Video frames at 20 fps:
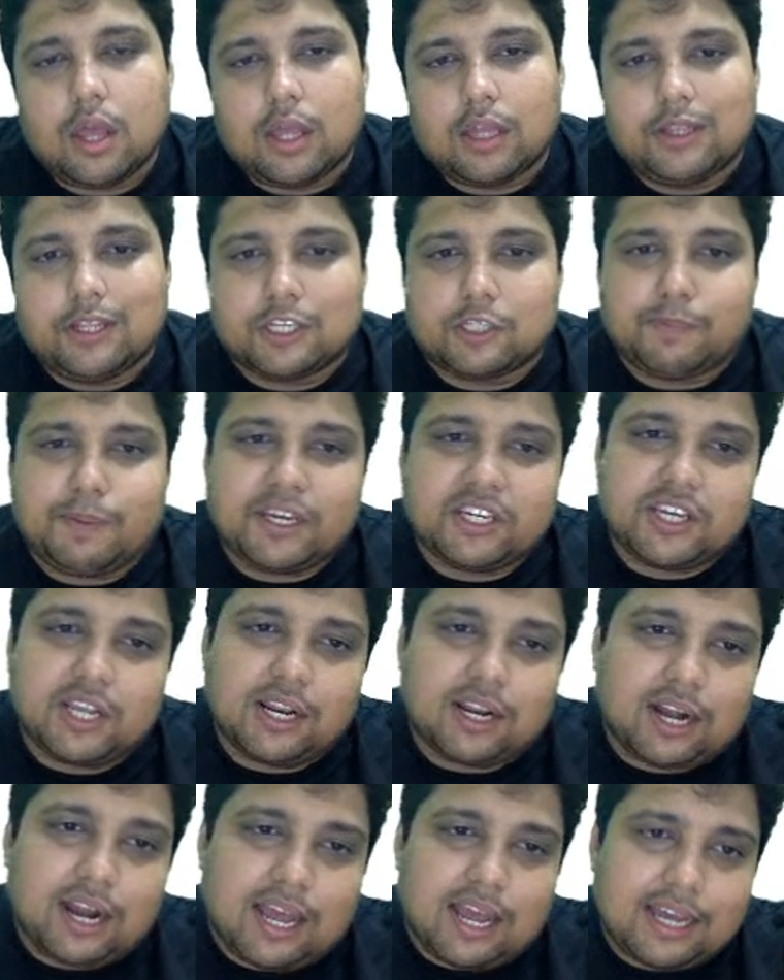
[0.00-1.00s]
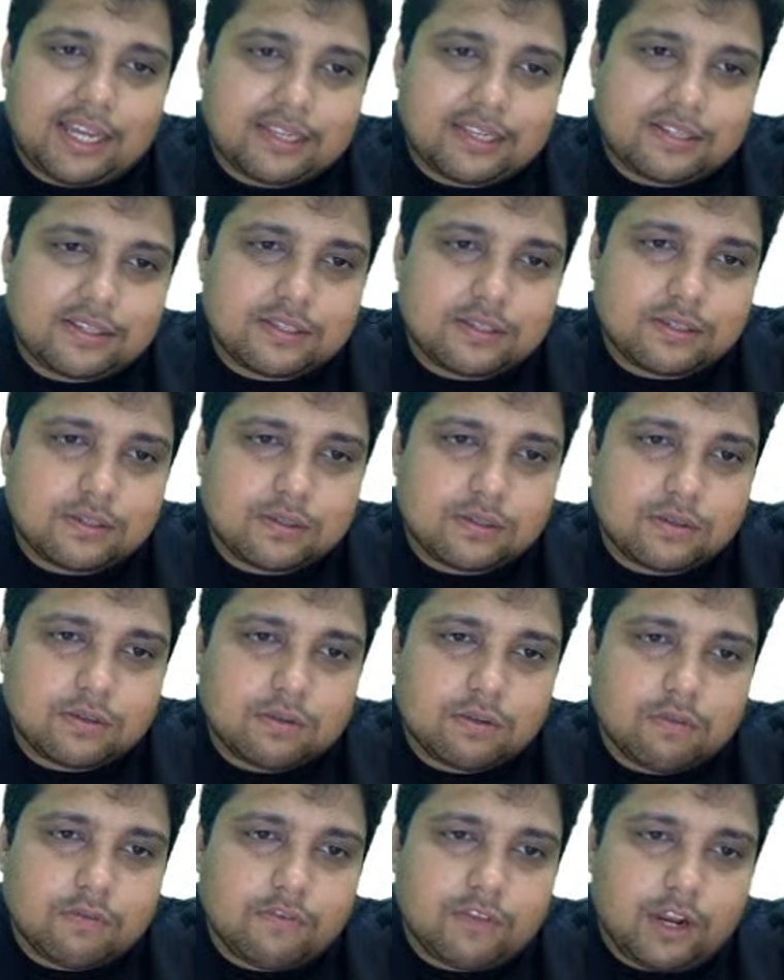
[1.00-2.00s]
The special class
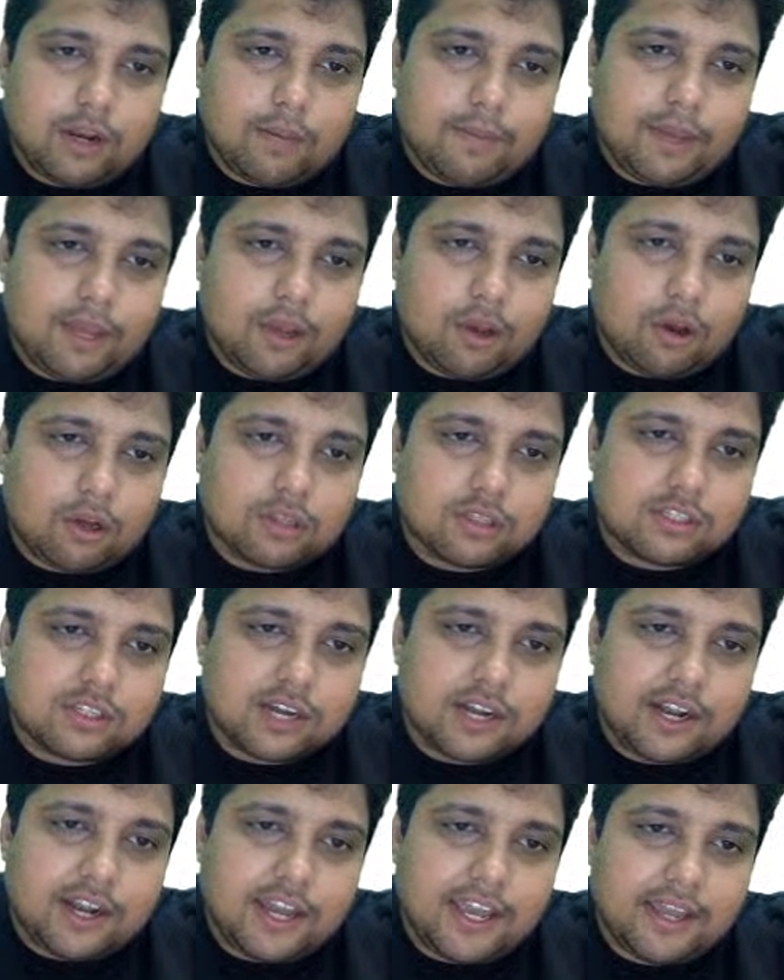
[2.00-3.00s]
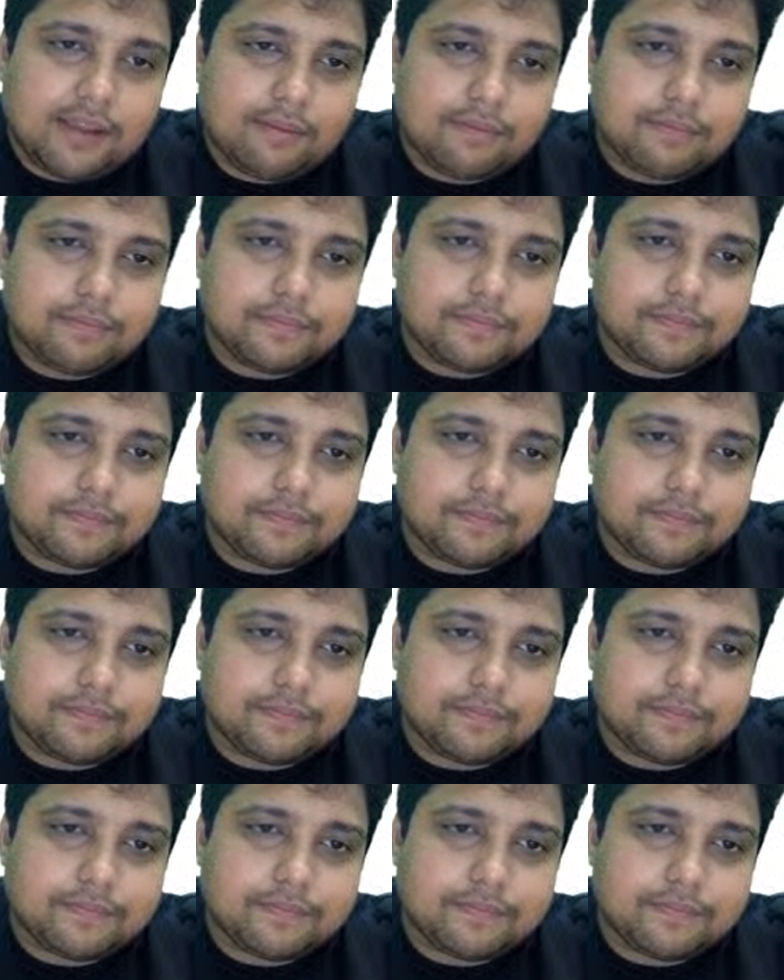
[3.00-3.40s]
will be on Sunday.